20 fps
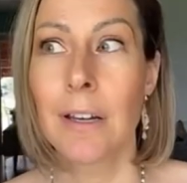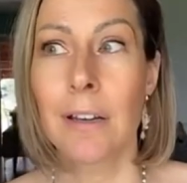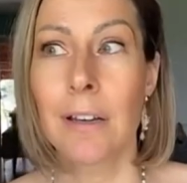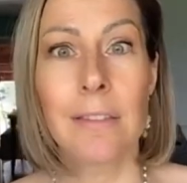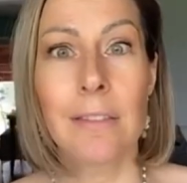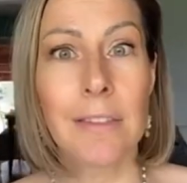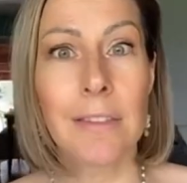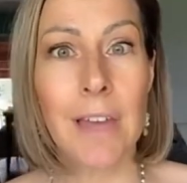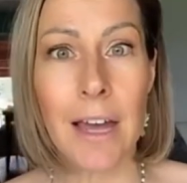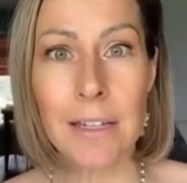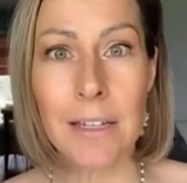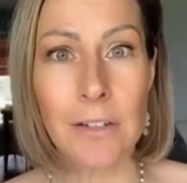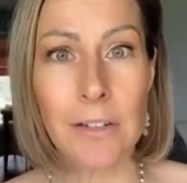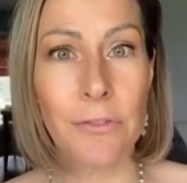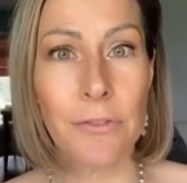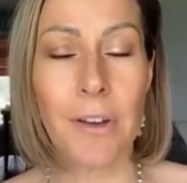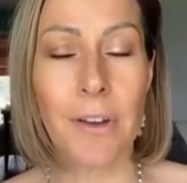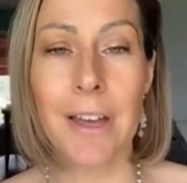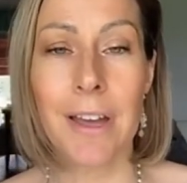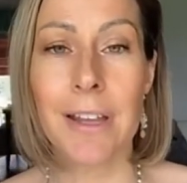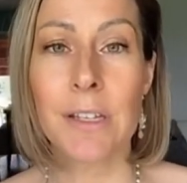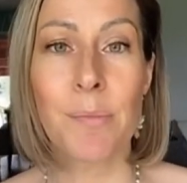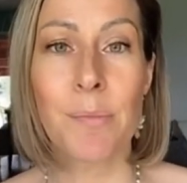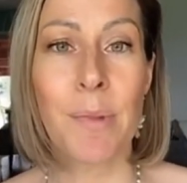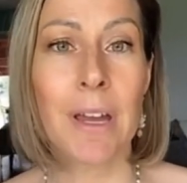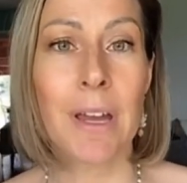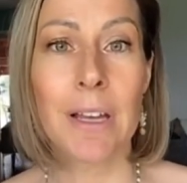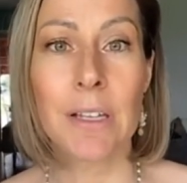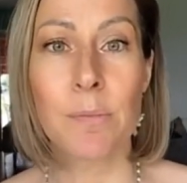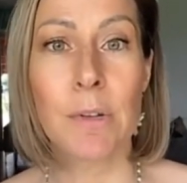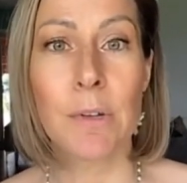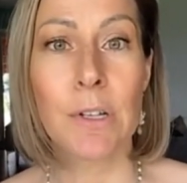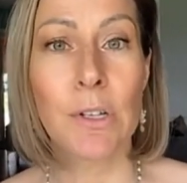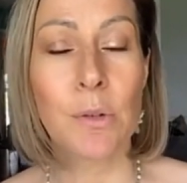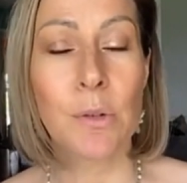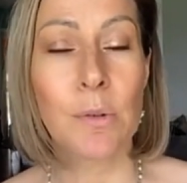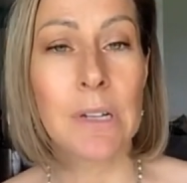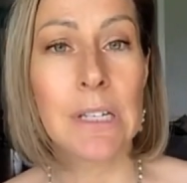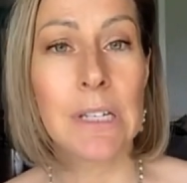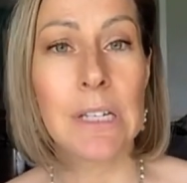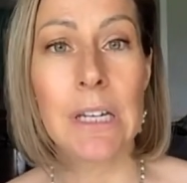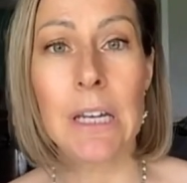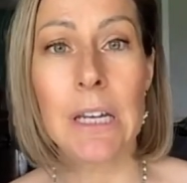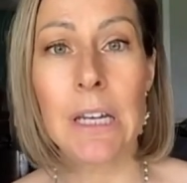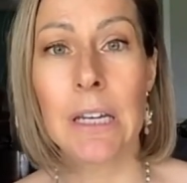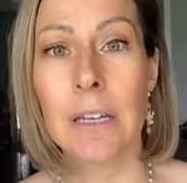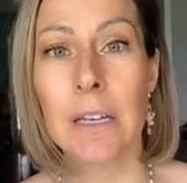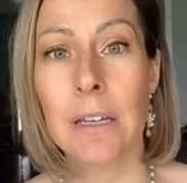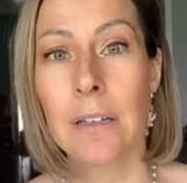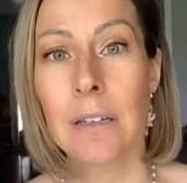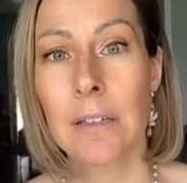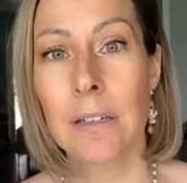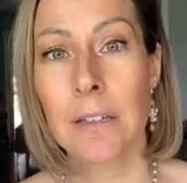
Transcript: That defines my husband to a T.